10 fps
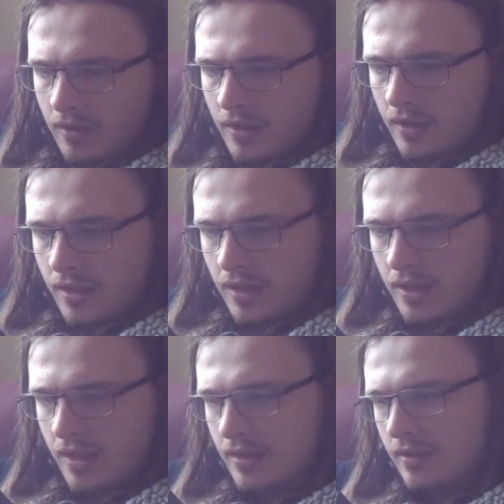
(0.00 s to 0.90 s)
Uh,
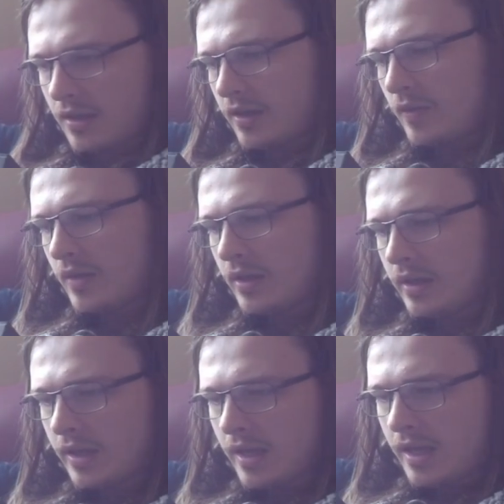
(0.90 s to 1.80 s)
yeah, so
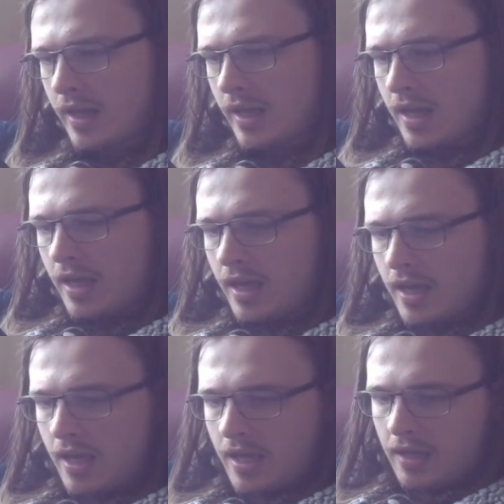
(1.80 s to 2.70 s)

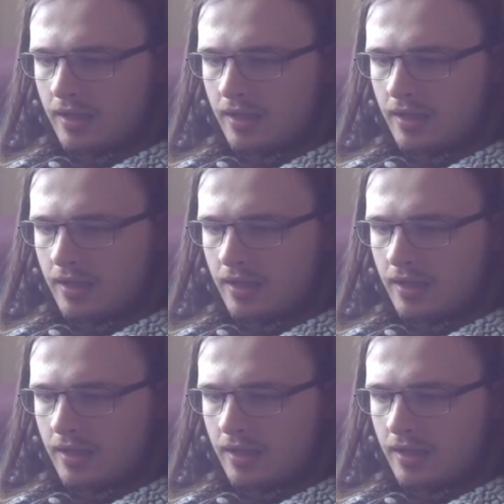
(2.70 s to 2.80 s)
you